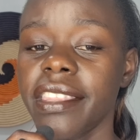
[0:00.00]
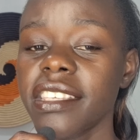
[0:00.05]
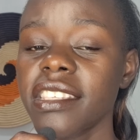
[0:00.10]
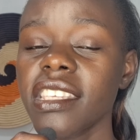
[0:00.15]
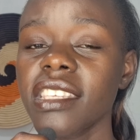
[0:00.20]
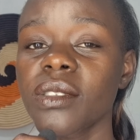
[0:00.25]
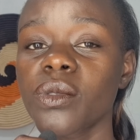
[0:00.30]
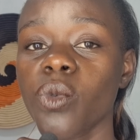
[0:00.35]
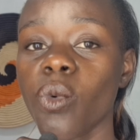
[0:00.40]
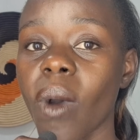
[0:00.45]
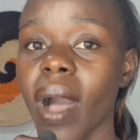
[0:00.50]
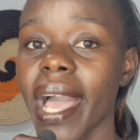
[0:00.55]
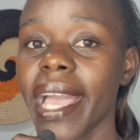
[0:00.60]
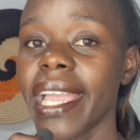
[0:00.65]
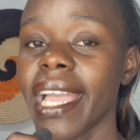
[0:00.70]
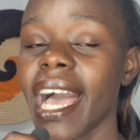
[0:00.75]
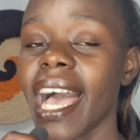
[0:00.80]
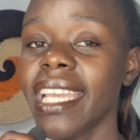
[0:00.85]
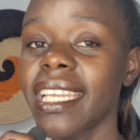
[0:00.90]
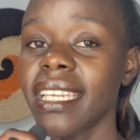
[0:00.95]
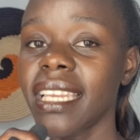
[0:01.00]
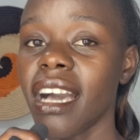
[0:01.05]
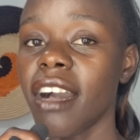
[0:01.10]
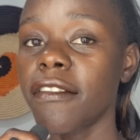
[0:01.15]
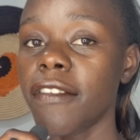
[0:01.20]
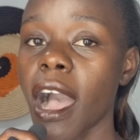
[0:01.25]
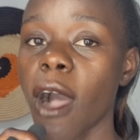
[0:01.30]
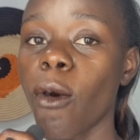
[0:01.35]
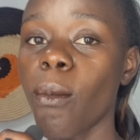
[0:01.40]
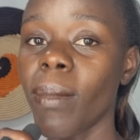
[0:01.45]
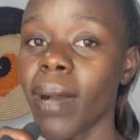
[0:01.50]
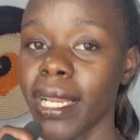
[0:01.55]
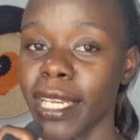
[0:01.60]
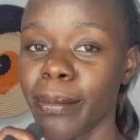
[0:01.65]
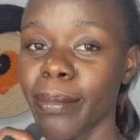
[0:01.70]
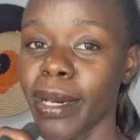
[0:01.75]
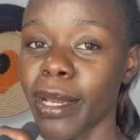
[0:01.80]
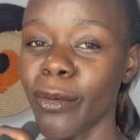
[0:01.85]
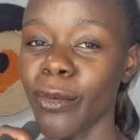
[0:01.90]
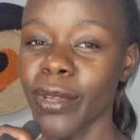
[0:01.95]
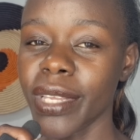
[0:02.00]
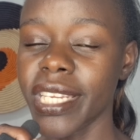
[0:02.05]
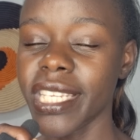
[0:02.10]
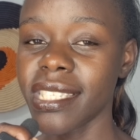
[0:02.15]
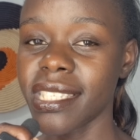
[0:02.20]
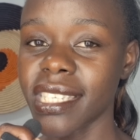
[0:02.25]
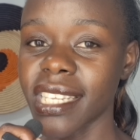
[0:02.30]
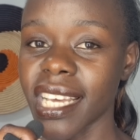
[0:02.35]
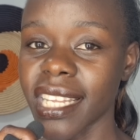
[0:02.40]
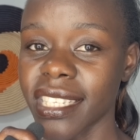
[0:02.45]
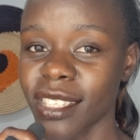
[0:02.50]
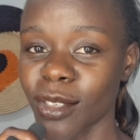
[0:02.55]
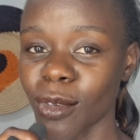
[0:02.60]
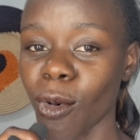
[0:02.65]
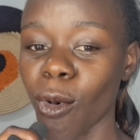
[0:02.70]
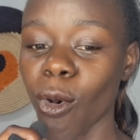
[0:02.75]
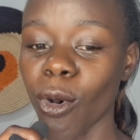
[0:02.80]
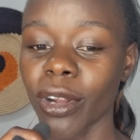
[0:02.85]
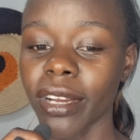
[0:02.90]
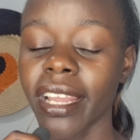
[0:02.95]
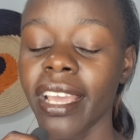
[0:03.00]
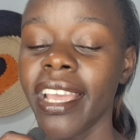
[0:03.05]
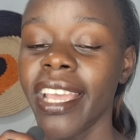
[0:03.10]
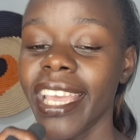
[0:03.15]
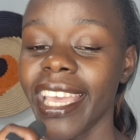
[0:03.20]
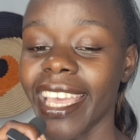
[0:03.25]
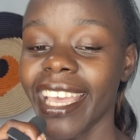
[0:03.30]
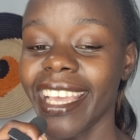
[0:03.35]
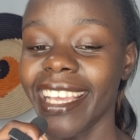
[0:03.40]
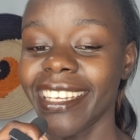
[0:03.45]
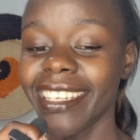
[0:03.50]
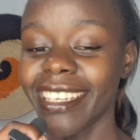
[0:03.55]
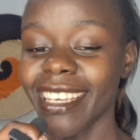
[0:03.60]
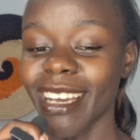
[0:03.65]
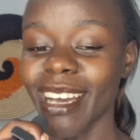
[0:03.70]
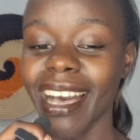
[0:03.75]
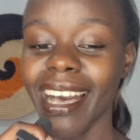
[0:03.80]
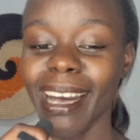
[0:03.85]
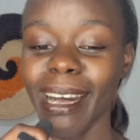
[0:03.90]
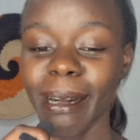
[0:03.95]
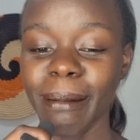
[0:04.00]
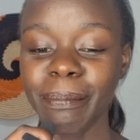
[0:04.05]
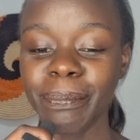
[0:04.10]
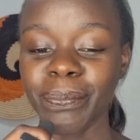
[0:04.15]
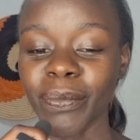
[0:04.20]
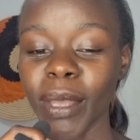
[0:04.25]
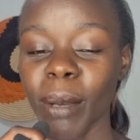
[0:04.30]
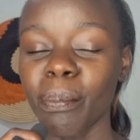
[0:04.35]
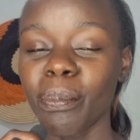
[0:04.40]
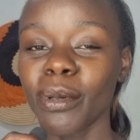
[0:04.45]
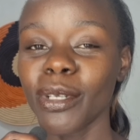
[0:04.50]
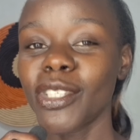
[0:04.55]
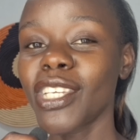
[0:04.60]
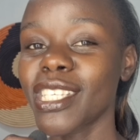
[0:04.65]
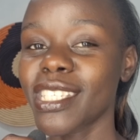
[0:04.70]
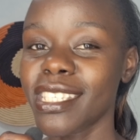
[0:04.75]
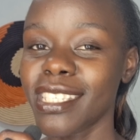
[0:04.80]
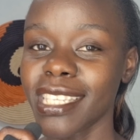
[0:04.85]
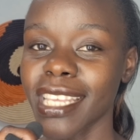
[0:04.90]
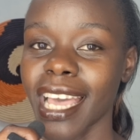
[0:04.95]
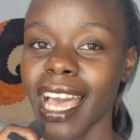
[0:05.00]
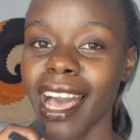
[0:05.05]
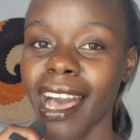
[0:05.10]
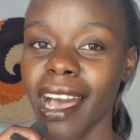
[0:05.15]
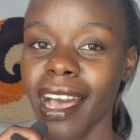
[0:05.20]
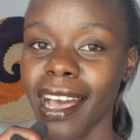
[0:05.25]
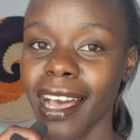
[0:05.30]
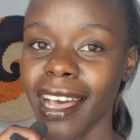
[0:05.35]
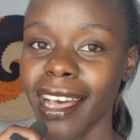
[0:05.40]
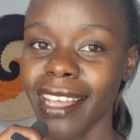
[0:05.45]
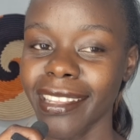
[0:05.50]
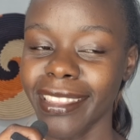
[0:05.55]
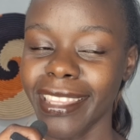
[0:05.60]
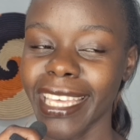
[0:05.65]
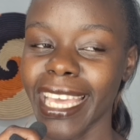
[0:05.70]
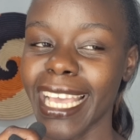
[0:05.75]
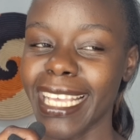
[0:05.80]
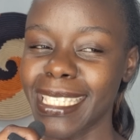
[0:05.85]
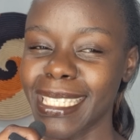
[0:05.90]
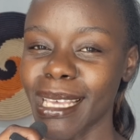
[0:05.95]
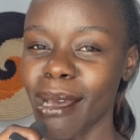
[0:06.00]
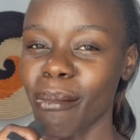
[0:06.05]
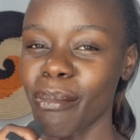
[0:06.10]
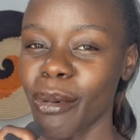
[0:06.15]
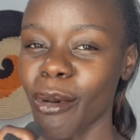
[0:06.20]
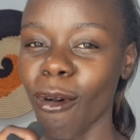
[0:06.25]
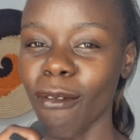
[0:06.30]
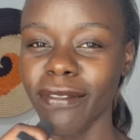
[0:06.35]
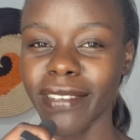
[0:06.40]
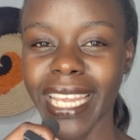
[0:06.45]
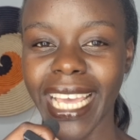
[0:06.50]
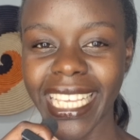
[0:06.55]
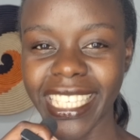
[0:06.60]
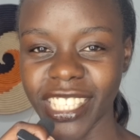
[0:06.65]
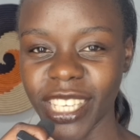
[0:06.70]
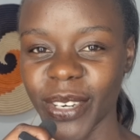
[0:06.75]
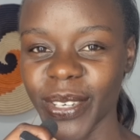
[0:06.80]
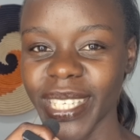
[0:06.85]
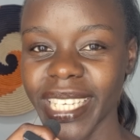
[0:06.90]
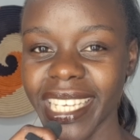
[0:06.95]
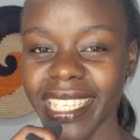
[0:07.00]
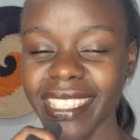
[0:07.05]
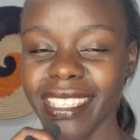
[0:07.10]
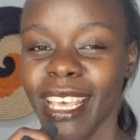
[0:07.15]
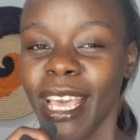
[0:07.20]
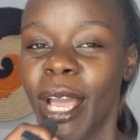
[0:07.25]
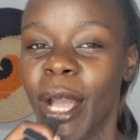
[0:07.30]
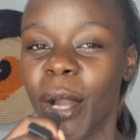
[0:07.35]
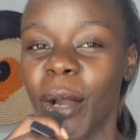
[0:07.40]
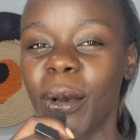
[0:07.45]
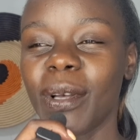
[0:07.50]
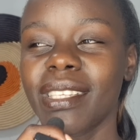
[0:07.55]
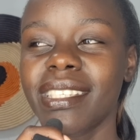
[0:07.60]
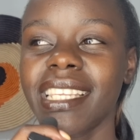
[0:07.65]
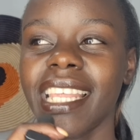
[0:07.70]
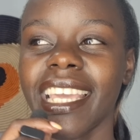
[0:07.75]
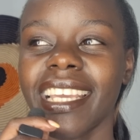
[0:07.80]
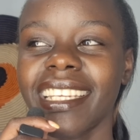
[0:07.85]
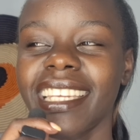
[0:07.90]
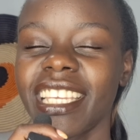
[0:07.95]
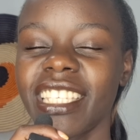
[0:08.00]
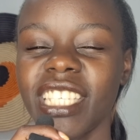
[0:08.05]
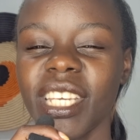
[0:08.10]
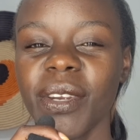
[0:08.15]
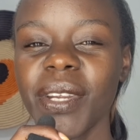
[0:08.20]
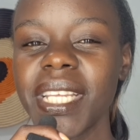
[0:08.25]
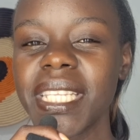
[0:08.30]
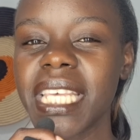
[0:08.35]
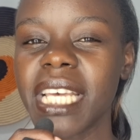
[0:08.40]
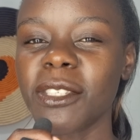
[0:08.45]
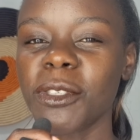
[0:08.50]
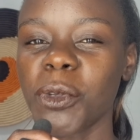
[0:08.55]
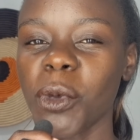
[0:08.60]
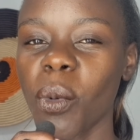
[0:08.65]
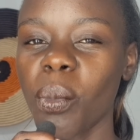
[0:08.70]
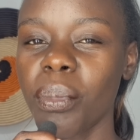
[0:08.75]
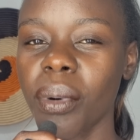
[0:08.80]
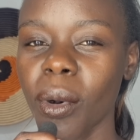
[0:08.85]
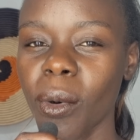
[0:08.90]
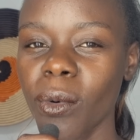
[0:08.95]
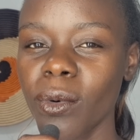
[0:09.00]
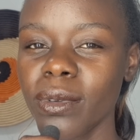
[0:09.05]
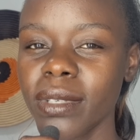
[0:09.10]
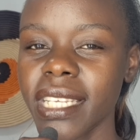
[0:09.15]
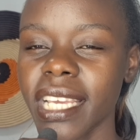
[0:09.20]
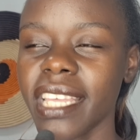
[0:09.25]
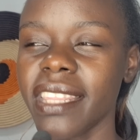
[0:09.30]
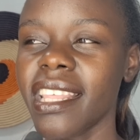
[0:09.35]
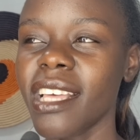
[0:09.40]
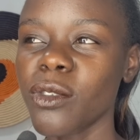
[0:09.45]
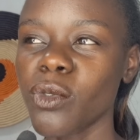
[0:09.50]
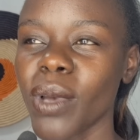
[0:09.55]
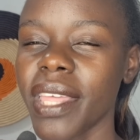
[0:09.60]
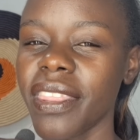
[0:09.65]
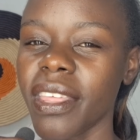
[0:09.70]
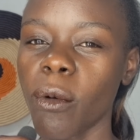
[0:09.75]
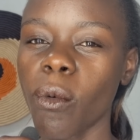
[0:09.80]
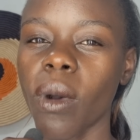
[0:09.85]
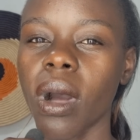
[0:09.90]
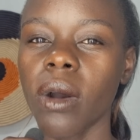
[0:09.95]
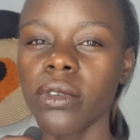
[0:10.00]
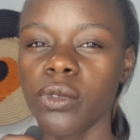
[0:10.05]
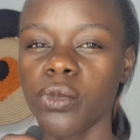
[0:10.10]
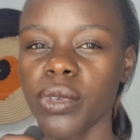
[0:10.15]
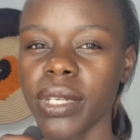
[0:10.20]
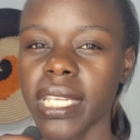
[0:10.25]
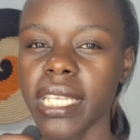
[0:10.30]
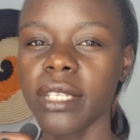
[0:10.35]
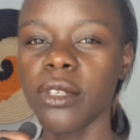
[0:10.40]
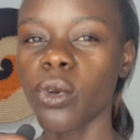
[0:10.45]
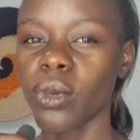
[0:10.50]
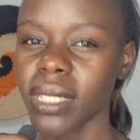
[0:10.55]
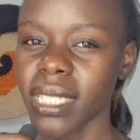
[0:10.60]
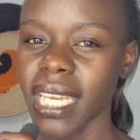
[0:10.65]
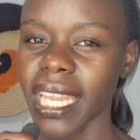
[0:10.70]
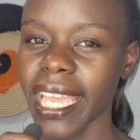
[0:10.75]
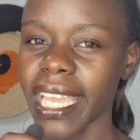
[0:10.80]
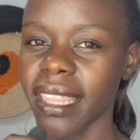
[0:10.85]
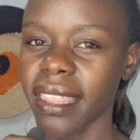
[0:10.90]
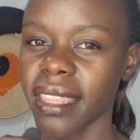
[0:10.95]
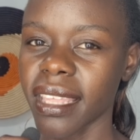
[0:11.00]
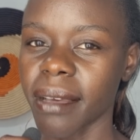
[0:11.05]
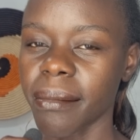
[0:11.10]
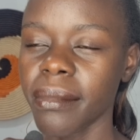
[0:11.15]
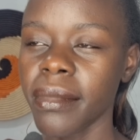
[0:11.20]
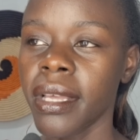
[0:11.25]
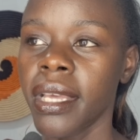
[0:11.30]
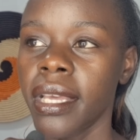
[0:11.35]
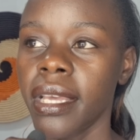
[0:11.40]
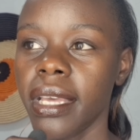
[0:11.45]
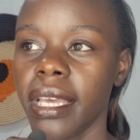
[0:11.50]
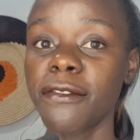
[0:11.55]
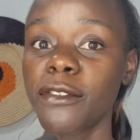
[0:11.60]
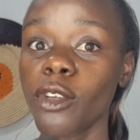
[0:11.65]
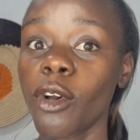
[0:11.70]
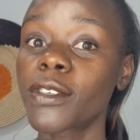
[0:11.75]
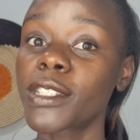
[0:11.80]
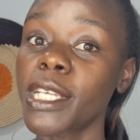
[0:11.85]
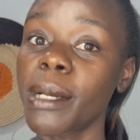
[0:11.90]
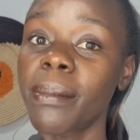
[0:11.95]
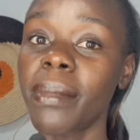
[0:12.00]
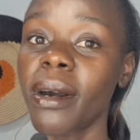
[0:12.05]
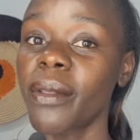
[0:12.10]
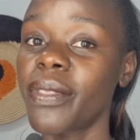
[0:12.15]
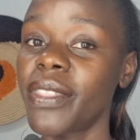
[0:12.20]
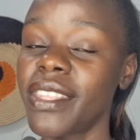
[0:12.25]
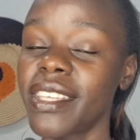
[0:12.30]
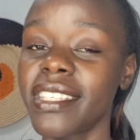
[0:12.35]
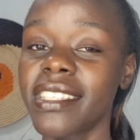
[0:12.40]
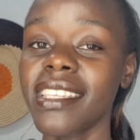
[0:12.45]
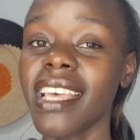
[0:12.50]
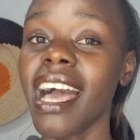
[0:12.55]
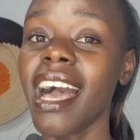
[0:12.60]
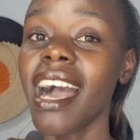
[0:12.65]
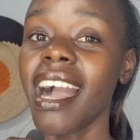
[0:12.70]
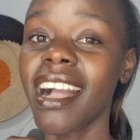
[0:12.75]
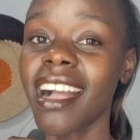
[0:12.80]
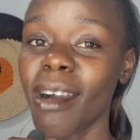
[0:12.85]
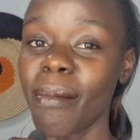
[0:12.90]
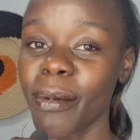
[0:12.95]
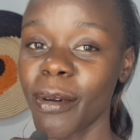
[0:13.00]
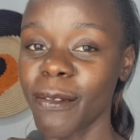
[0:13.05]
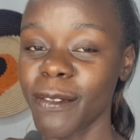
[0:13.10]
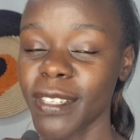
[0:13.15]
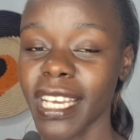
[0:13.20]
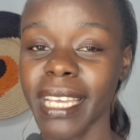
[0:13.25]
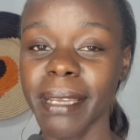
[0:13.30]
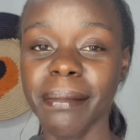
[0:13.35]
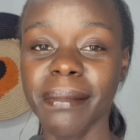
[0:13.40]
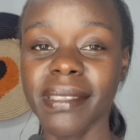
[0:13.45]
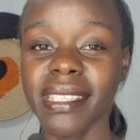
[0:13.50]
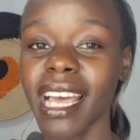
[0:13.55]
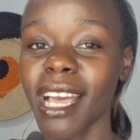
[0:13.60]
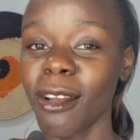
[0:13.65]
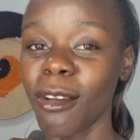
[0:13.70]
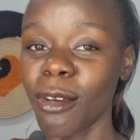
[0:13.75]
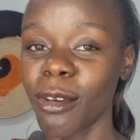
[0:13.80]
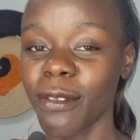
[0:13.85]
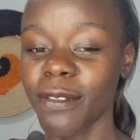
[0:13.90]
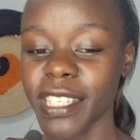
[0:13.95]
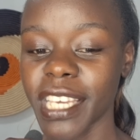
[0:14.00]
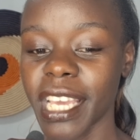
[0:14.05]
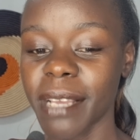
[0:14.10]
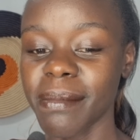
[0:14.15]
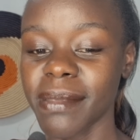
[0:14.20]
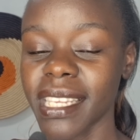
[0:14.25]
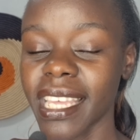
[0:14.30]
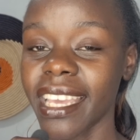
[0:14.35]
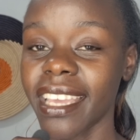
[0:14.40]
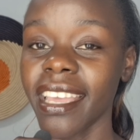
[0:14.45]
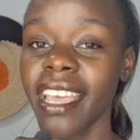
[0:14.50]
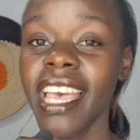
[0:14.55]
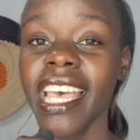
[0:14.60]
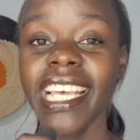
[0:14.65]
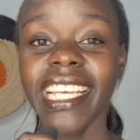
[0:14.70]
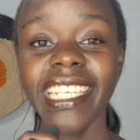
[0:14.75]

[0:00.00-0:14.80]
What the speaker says: And this is why I love how Malema really stands on and pushes the example of Nigerians, because like Nigerians are so bold, and that's why the world really don't like them. I've talked about this a couple of times, a lot of times, like